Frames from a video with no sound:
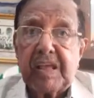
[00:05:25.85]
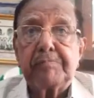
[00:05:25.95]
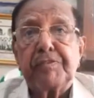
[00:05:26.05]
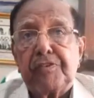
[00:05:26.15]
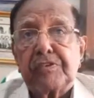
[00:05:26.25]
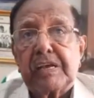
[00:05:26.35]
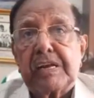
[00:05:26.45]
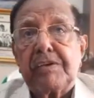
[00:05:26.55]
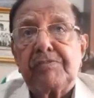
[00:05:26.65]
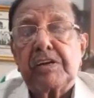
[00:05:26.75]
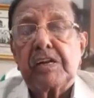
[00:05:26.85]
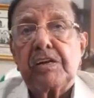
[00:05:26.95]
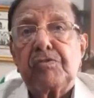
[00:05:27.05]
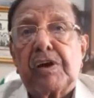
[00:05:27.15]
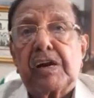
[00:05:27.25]
Before that, I will tell
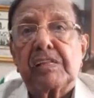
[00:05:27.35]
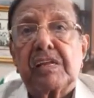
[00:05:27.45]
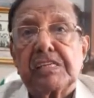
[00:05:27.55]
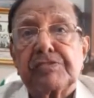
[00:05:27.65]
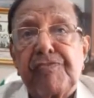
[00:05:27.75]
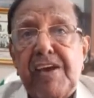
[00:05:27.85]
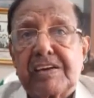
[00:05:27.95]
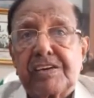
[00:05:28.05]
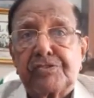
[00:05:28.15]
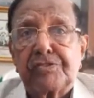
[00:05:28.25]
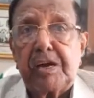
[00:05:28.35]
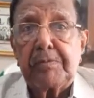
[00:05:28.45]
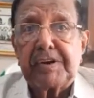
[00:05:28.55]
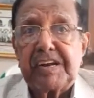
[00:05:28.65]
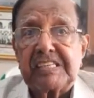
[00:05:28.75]
you what are the risk factors of
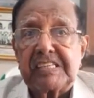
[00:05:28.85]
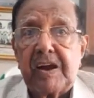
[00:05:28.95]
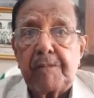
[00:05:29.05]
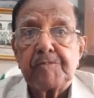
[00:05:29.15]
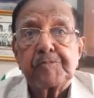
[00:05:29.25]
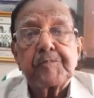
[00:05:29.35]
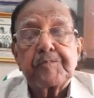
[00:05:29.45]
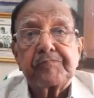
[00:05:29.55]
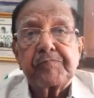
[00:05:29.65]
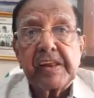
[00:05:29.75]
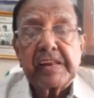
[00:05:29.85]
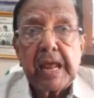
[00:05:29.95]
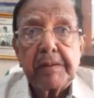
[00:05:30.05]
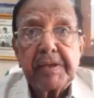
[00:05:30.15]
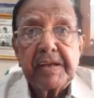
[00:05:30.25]
hypertension. It
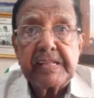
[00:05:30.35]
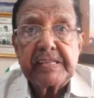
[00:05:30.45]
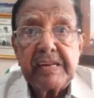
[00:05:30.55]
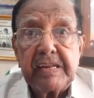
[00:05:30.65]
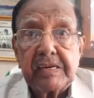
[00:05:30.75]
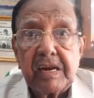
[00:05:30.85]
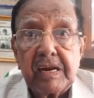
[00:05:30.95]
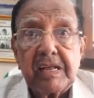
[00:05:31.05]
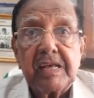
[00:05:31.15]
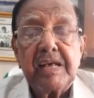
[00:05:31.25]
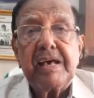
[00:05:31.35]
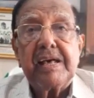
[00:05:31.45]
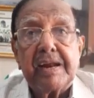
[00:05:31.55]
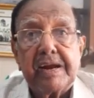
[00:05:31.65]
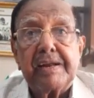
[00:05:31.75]
can be congenital,
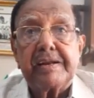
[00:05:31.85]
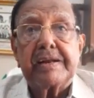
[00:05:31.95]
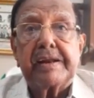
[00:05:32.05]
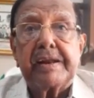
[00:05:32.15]
hereditary.